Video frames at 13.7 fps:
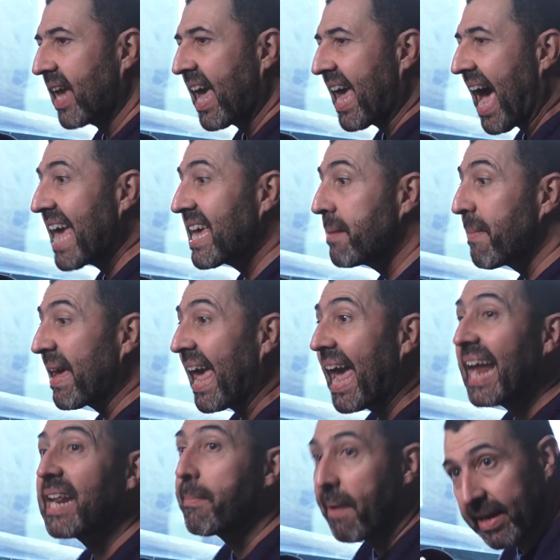hey, I can make
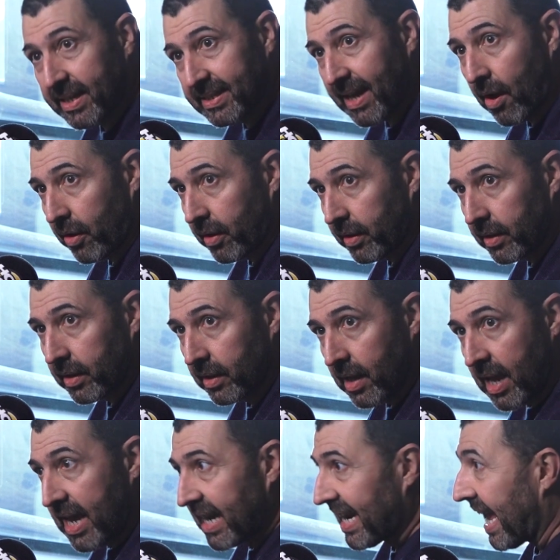anybody sound good.
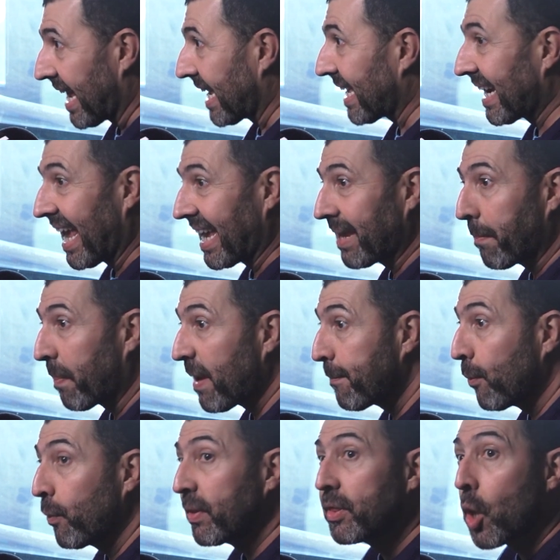Like
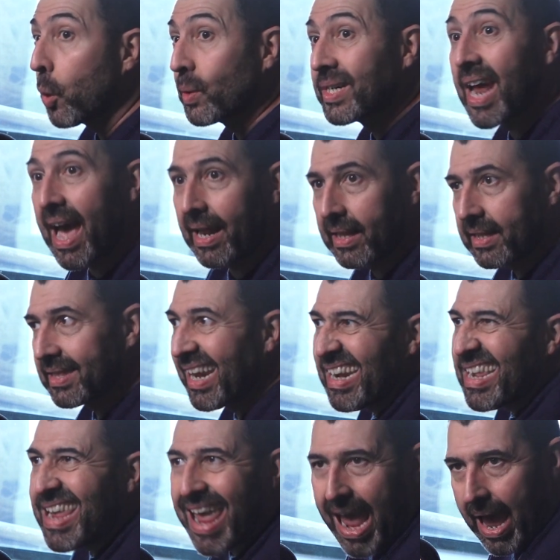people with no talent, then
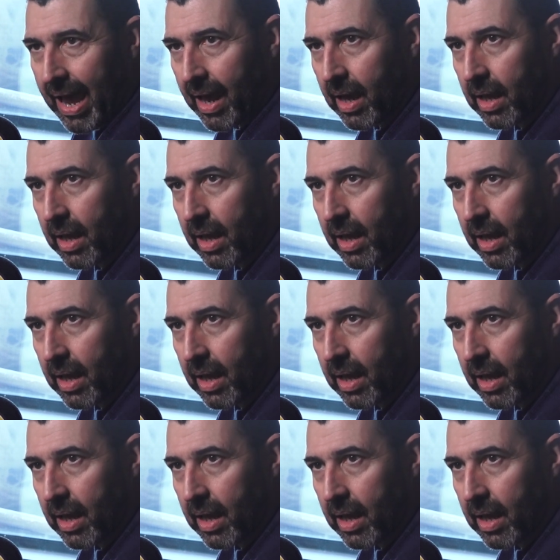yeah.